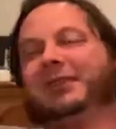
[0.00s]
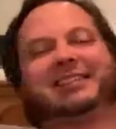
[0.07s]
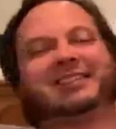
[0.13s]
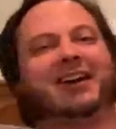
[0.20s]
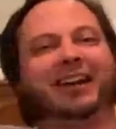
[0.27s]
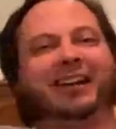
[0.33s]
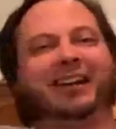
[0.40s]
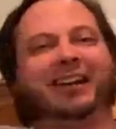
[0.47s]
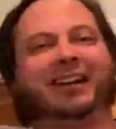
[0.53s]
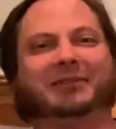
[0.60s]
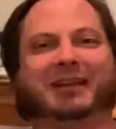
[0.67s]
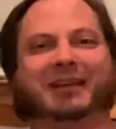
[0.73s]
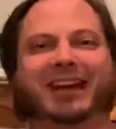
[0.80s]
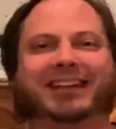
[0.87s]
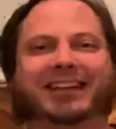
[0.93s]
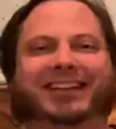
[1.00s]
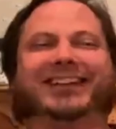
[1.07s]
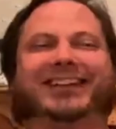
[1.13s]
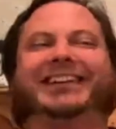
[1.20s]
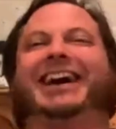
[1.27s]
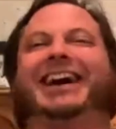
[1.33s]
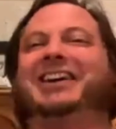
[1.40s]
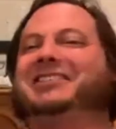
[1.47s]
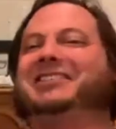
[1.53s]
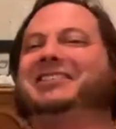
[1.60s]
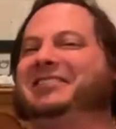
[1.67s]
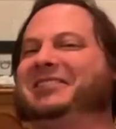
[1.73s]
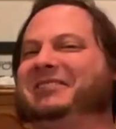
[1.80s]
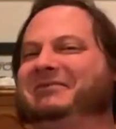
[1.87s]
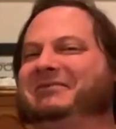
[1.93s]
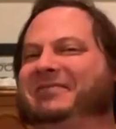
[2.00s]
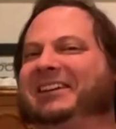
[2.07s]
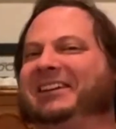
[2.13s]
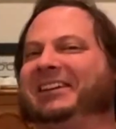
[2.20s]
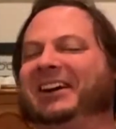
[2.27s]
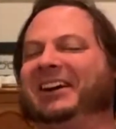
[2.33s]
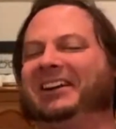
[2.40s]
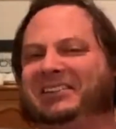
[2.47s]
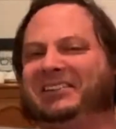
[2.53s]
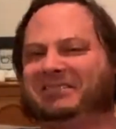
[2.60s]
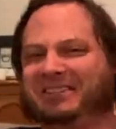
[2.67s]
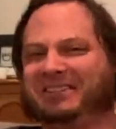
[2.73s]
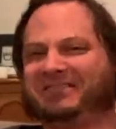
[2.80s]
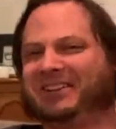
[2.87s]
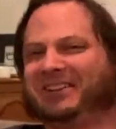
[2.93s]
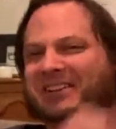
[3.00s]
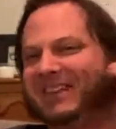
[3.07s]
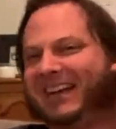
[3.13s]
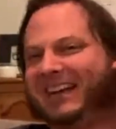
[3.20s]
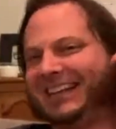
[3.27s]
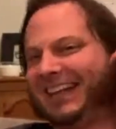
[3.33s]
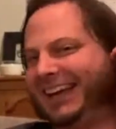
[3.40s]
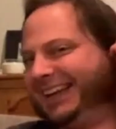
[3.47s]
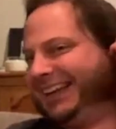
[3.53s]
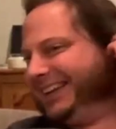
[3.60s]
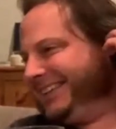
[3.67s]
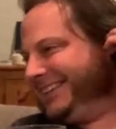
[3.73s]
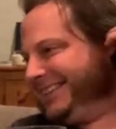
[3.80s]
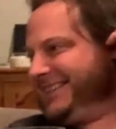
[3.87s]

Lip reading: Well, that's Ireland, man. I don't know if I'd want to go back there.